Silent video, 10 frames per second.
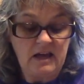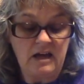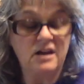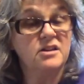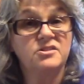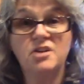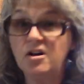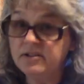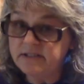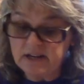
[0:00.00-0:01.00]

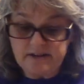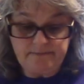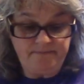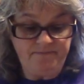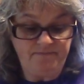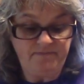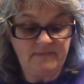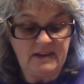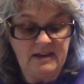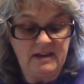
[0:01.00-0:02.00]
Salsa.
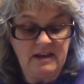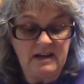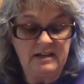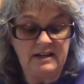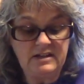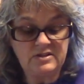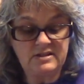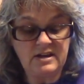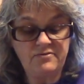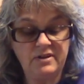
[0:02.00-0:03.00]
And that's
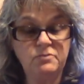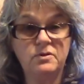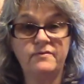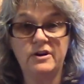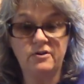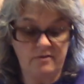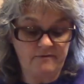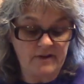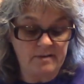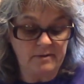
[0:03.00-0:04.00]
definitely one of our
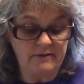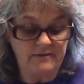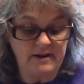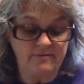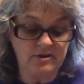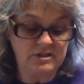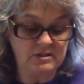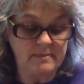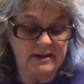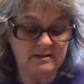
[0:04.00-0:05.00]
family favorites,
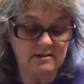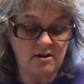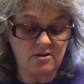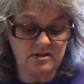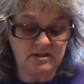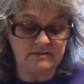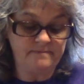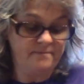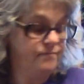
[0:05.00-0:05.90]
is making salsa.